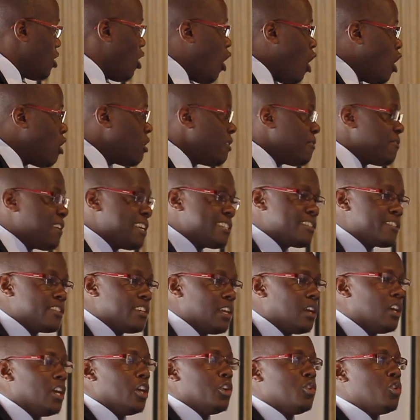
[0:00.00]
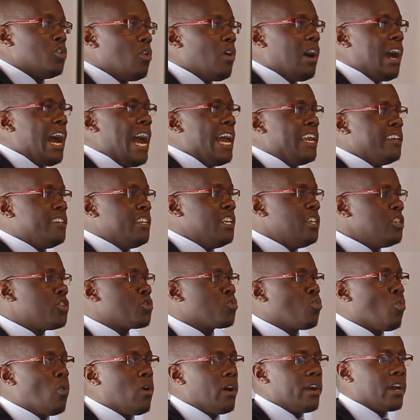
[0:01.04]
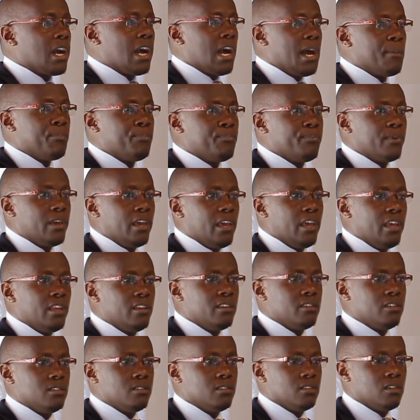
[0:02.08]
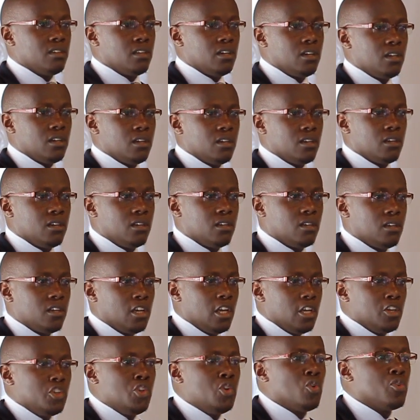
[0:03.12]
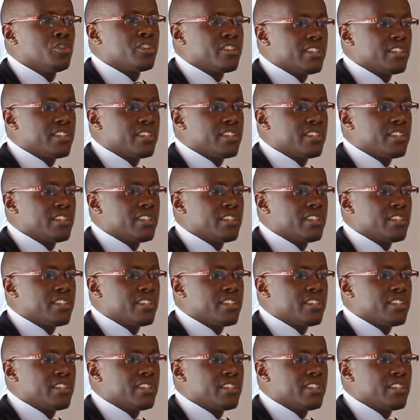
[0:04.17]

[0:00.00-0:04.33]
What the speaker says: All of us here. You know, I didn't wake up and do